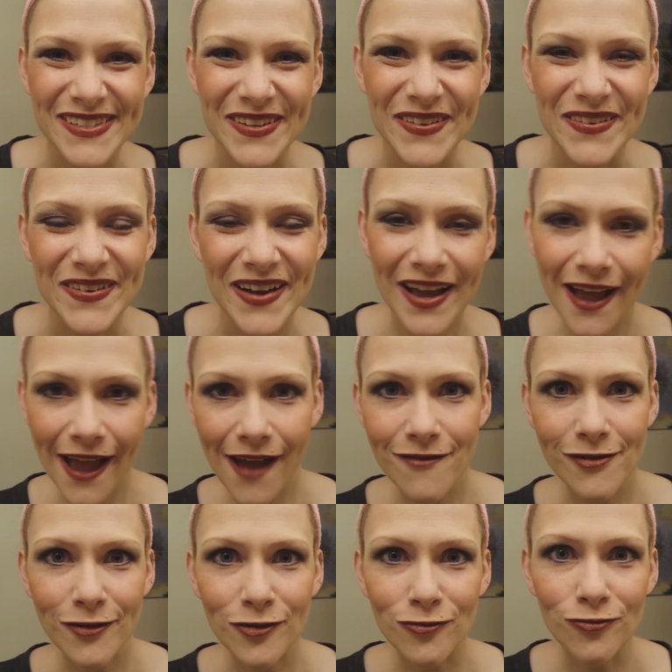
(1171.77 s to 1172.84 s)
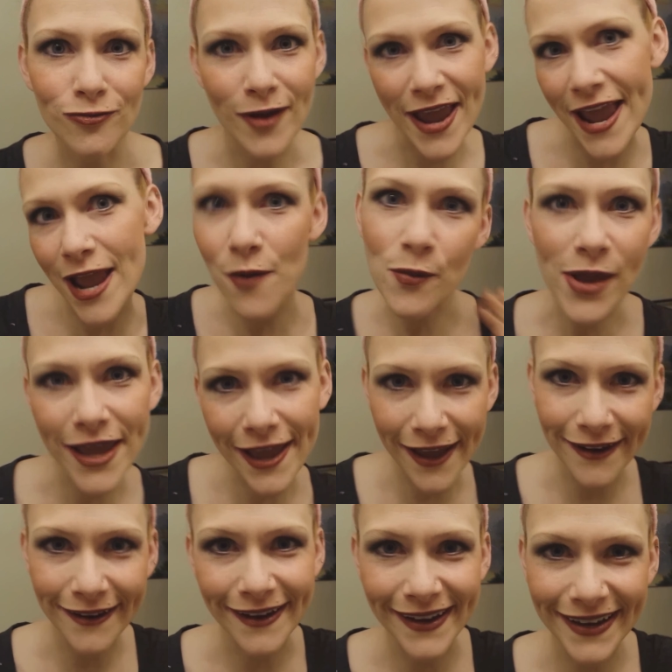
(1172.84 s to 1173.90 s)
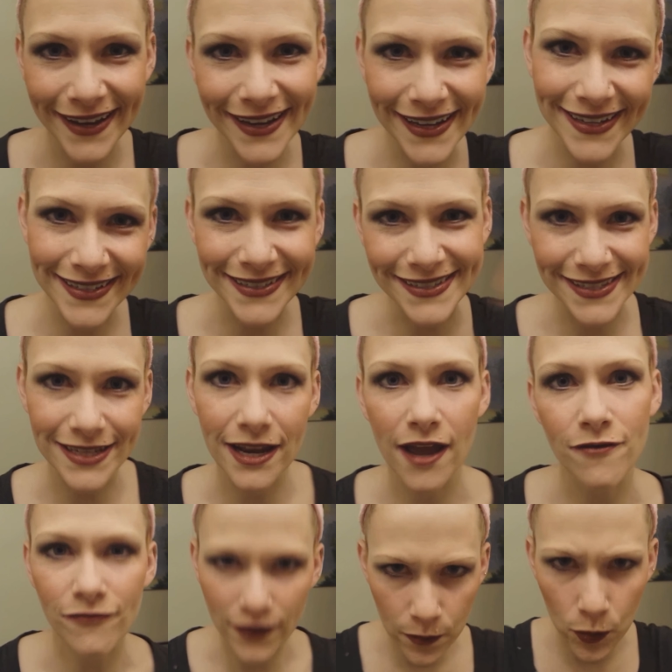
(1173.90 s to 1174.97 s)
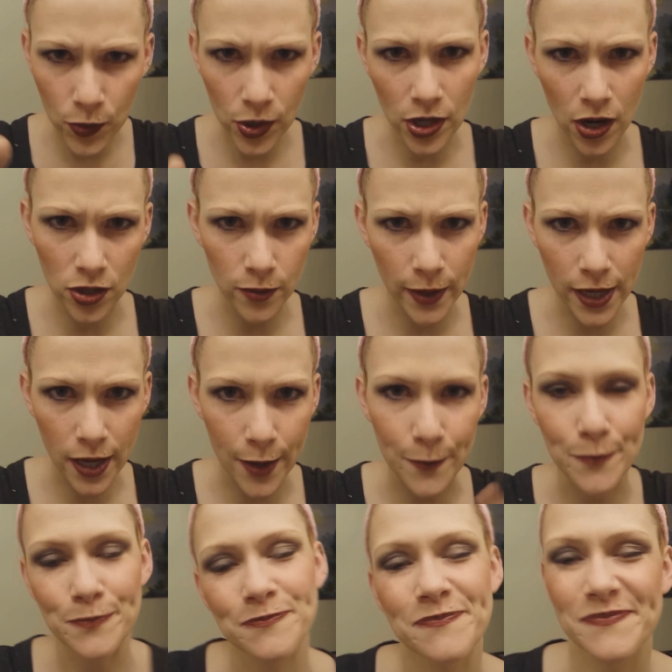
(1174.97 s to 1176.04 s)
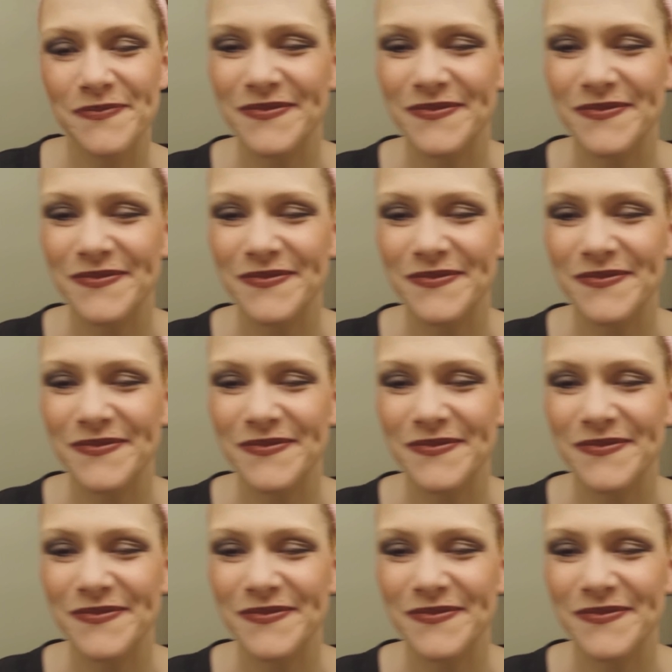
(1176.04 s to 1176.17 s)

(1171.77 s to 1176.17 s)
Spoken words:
So have a great weekend, guys, and have fun putting on your makeup.